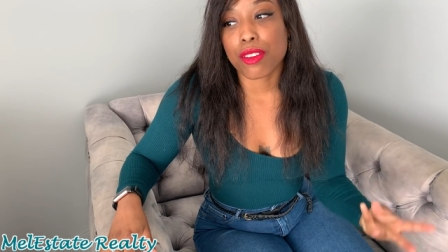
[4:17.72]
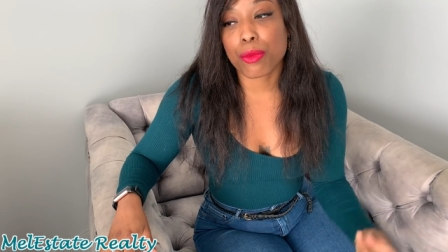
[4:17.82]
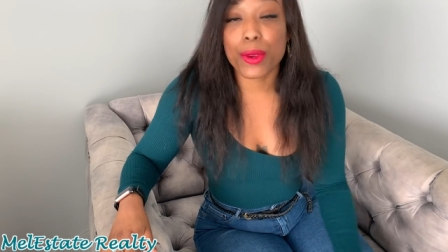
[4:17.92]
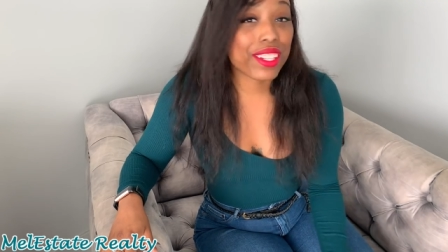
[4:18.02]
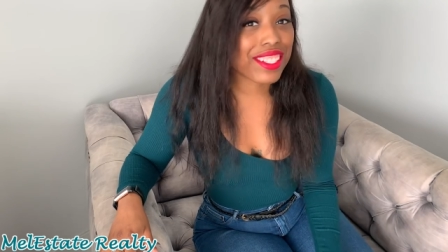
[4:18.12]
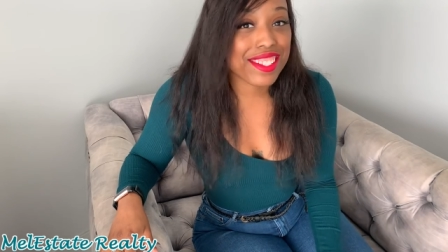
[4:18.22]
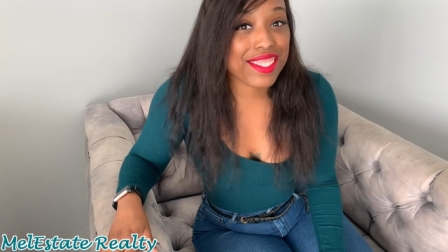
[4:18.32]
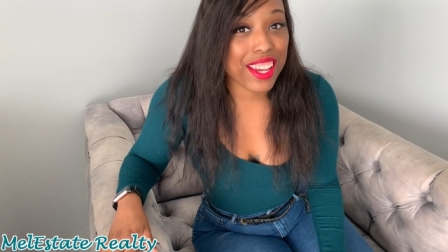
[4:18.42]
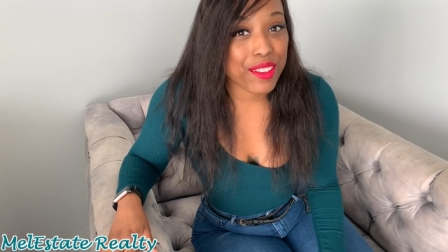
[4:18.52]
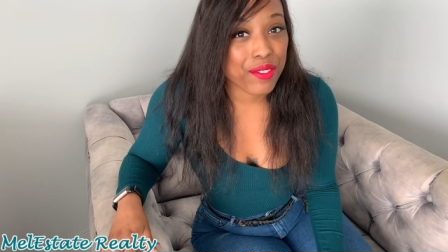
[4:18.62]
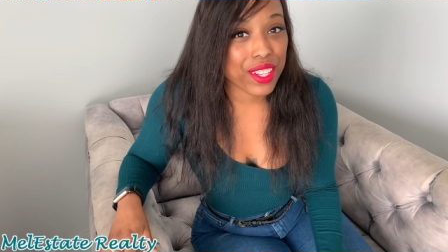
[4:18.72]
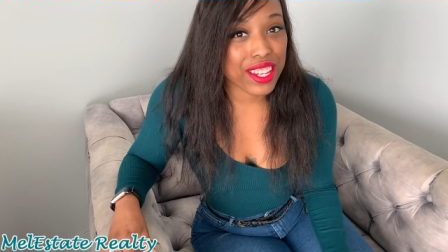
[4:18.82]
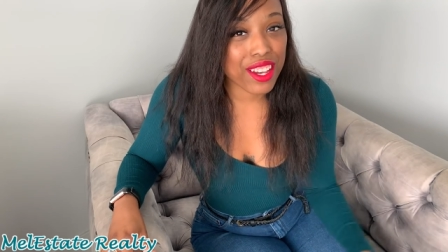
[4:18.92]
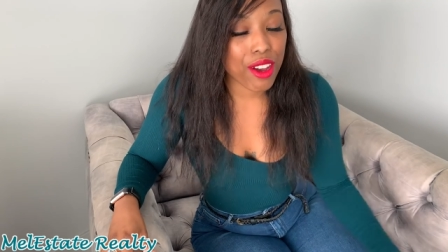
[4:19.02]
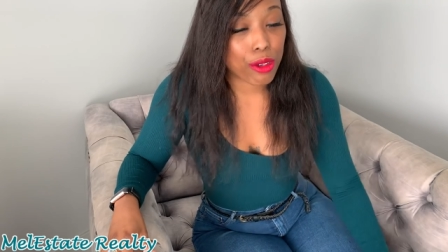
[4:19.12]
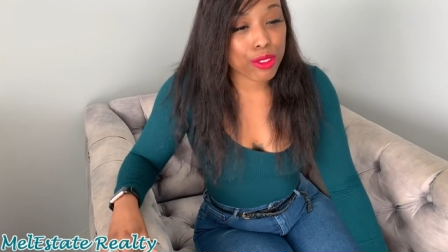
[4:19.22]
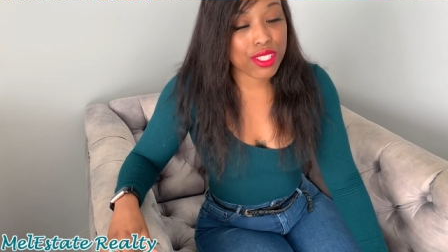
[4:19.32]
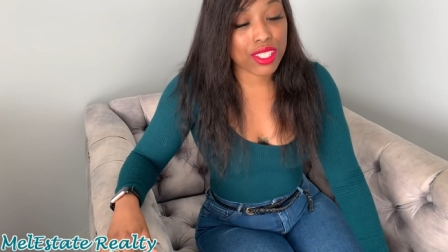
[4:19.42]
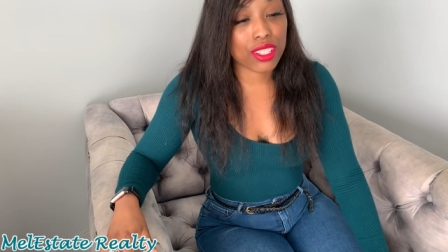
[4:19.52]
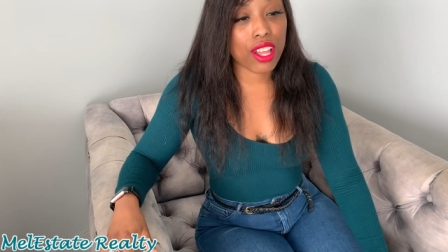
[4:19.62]
real estate
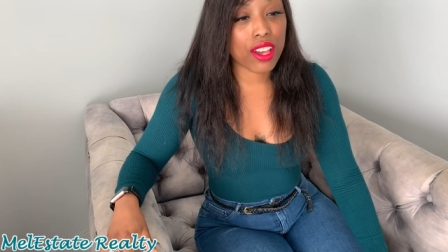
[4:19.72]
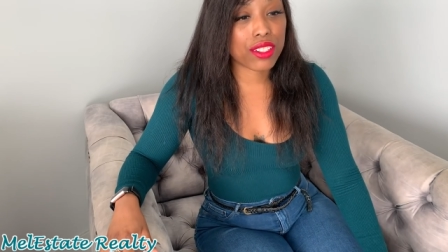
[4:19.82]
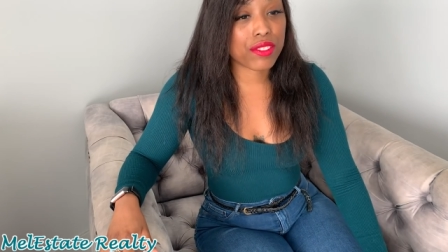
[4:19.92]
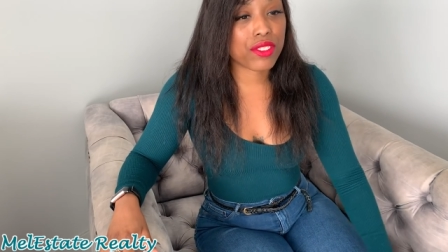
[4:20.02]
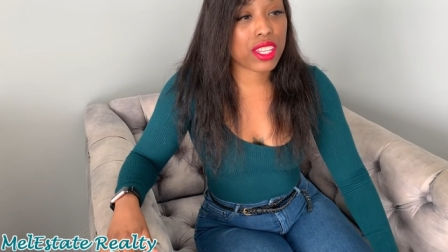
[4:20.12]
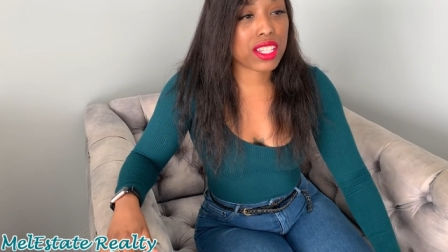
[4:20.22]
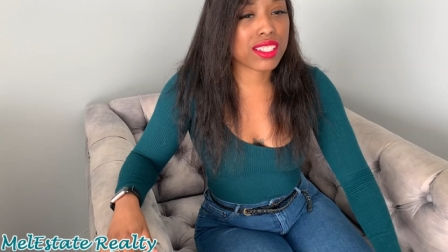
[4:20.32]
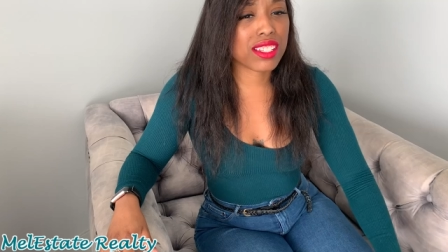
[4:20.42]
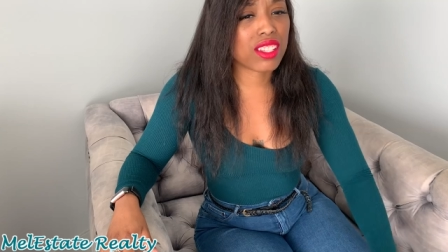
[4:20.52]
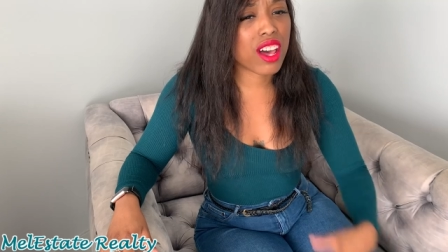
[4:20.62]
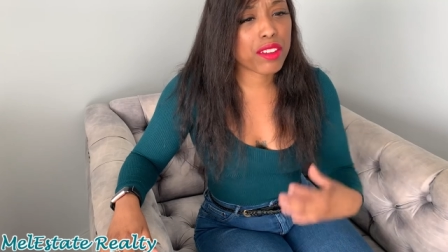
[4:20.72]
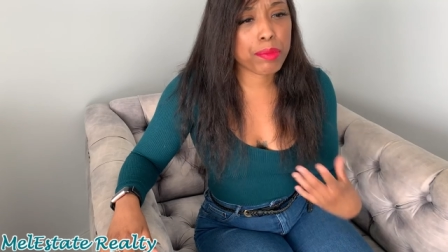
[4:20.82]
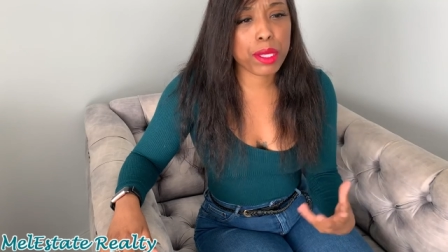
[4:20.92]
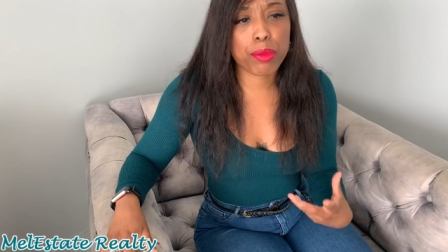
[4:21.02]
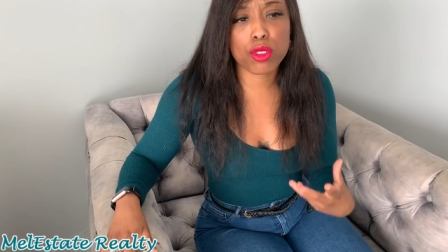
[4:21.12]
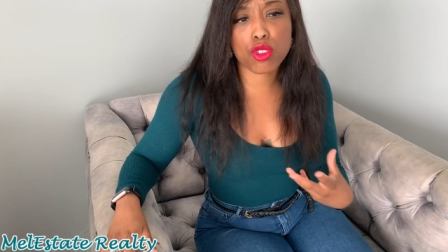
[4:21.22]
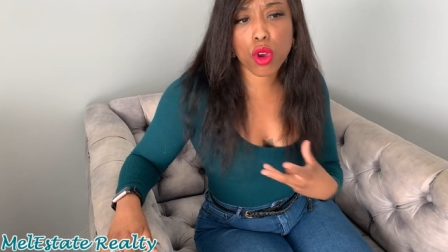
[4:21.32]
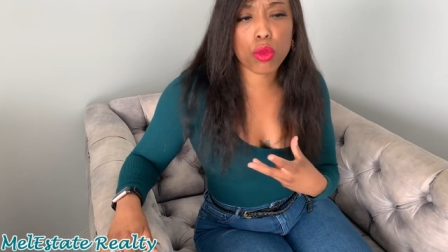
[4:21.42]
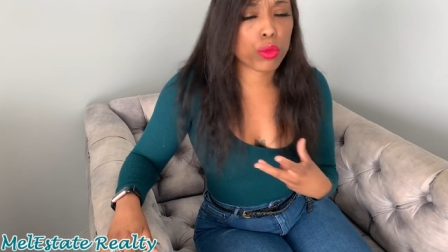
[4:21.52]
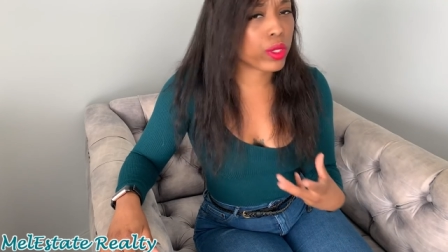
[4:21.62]
videos, a lot of things a lot of people
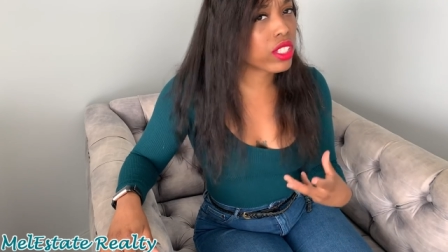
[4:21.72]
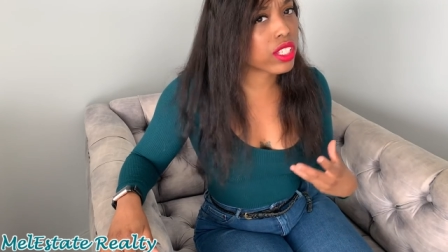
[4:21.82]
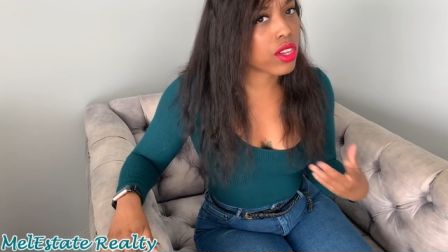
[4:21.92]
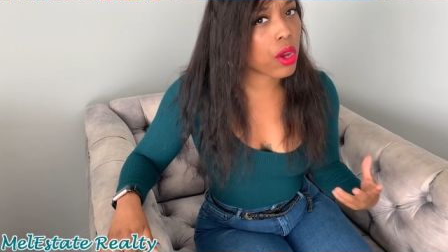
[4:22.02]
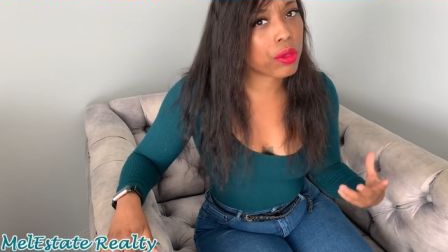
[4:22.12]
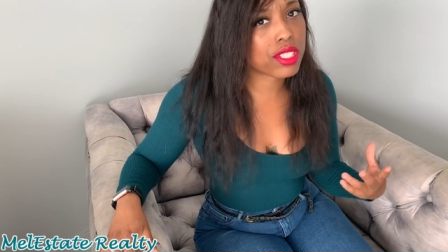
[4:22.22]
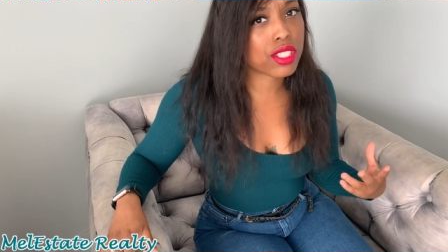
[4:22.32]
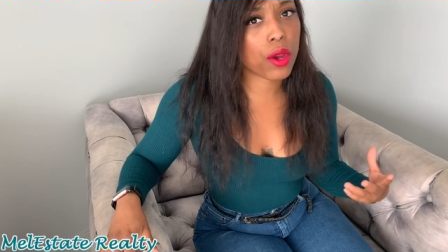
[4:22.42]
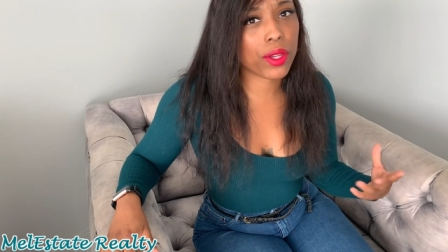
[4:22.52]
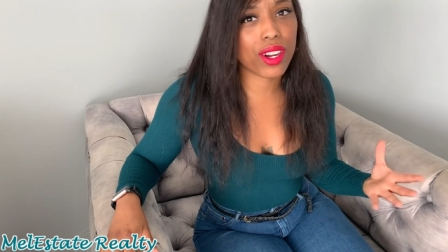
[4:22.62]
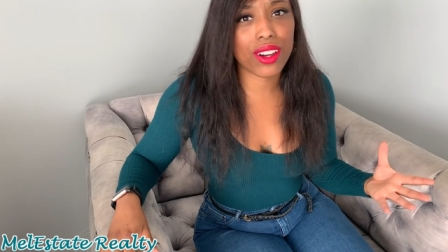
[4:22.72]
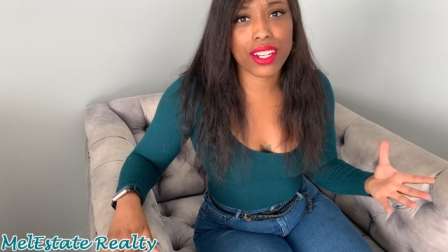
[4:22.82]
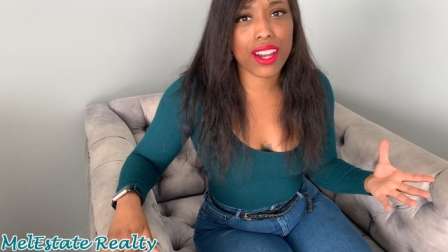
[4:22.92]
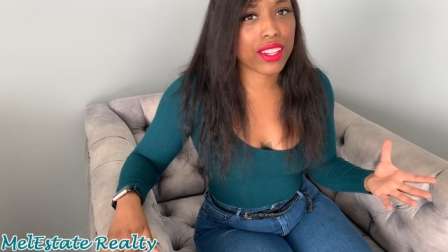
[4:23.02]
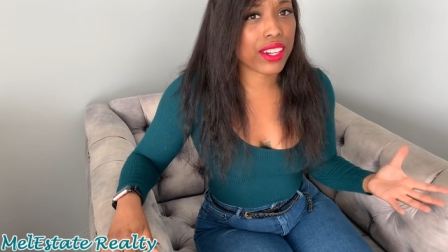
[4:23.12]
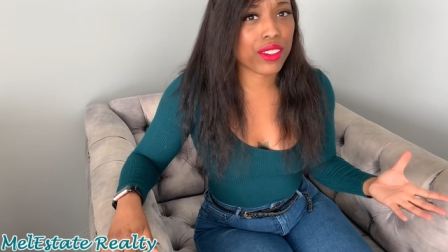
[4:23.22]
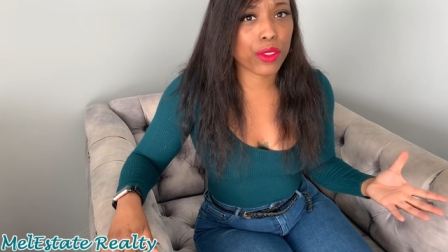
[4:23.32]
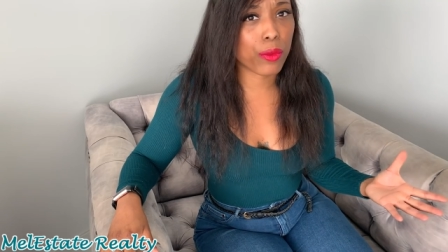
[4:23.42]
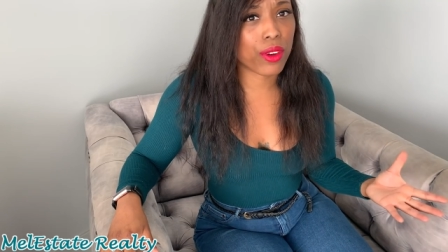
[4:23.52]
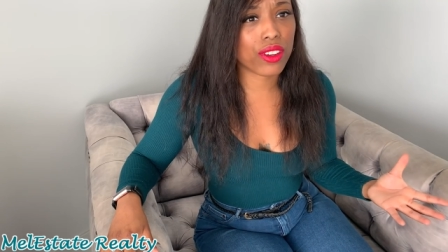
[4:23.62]
don't really know what's going on out here in
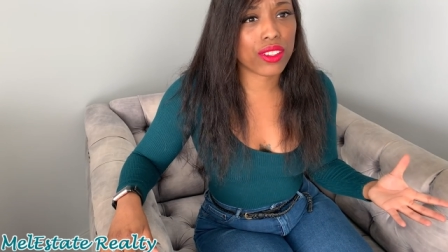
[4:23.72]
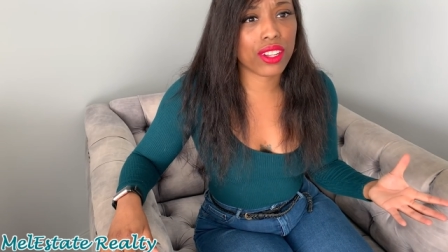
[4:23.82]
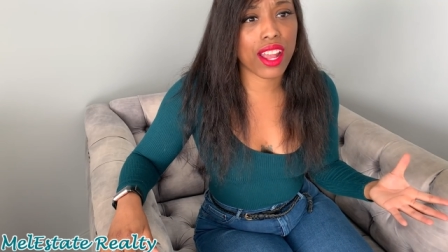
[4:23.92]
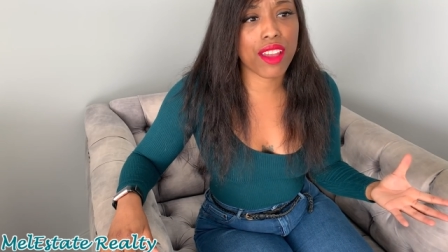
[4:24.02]
the world.